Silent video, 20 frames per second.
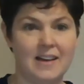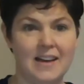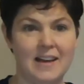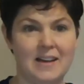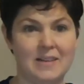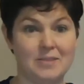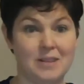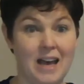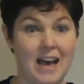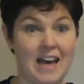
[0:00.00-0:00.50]

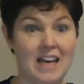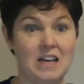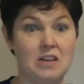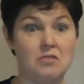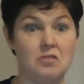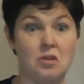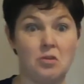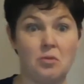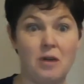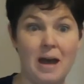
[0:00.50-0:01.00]
kind of
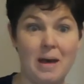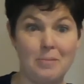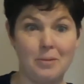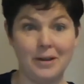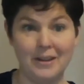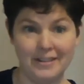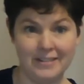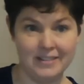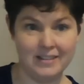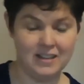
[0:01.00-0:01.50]
a
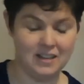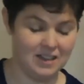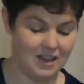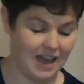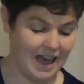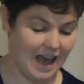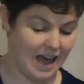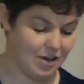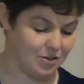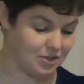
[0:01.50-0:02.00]
rebel
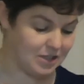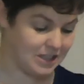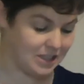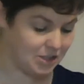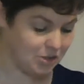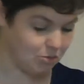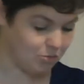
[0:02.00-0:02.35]
out in the